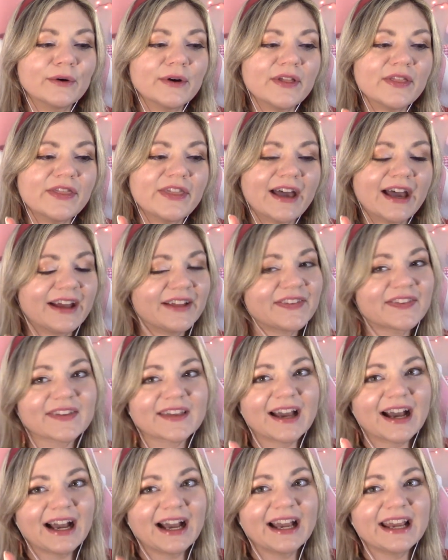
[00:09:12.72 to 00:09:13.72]
That's
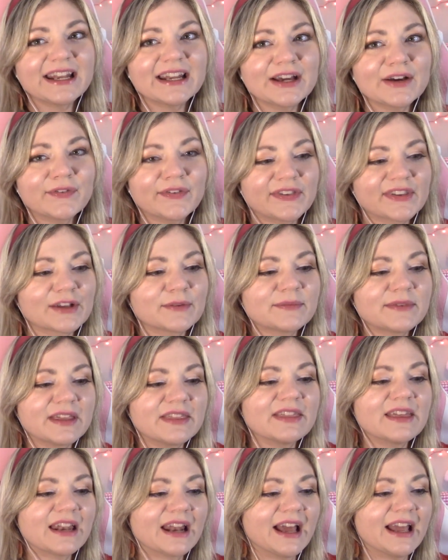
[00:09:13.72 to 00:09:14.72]
kind of
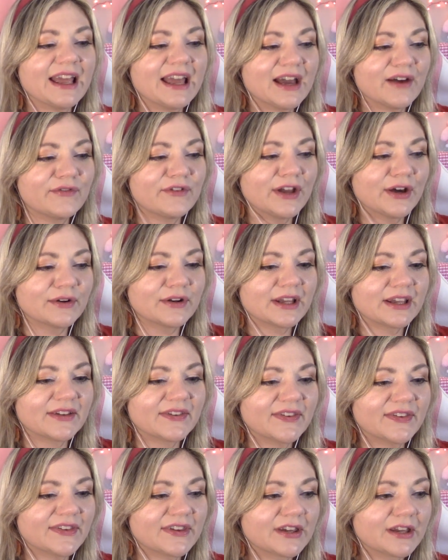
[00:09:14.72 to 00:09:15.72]
something that I have
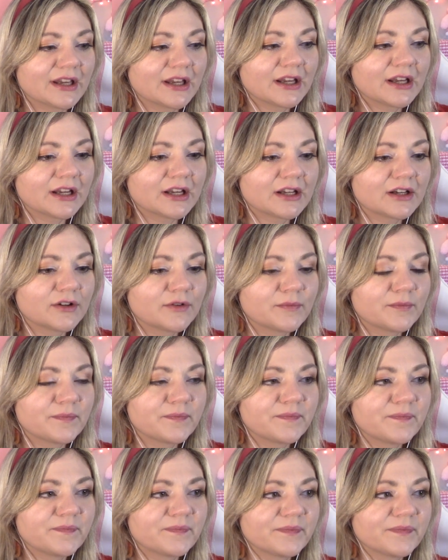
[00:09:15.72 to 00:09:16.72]
noticed.
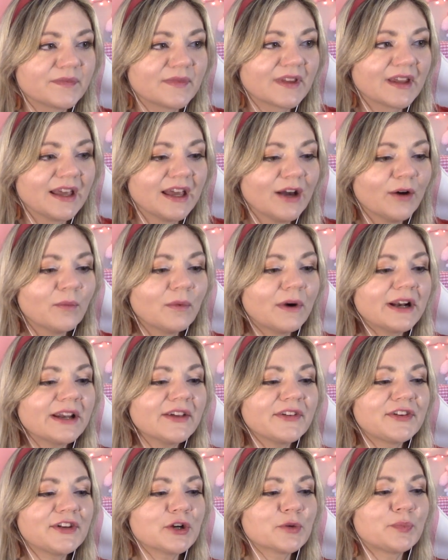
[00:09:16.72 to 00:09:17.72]
What
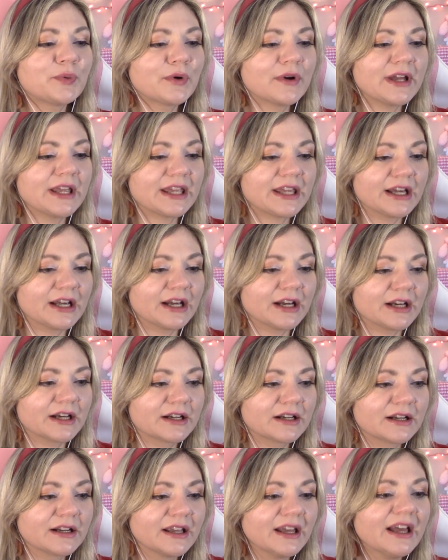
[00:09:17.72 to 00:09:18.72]
is your point here?
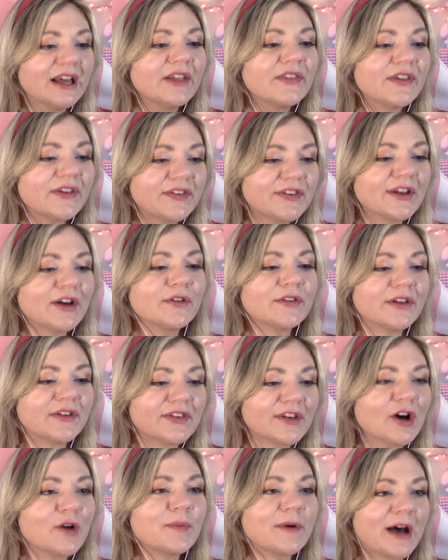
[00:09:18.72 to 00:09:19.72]
The
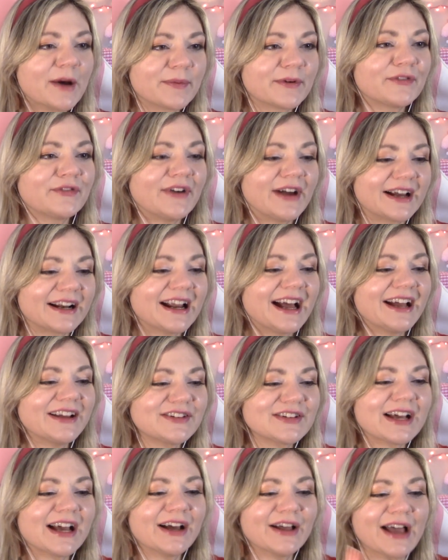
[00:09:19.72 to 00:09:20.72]
soap opera effect. I
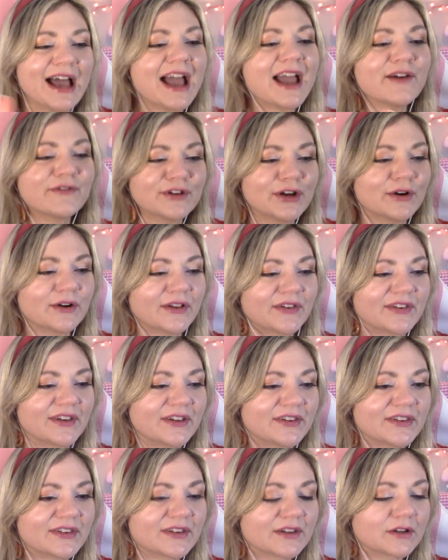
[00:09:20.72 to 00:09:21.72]
have noticed
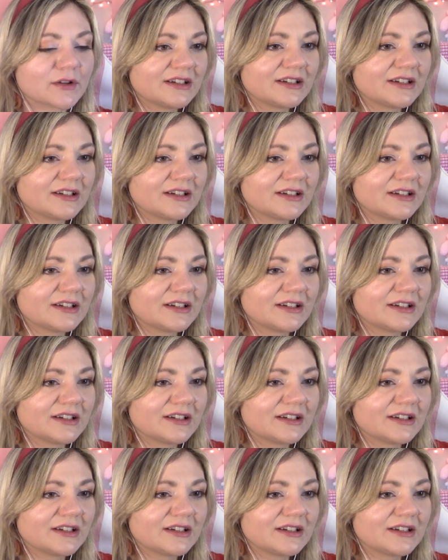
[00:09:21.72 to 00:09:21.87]
this.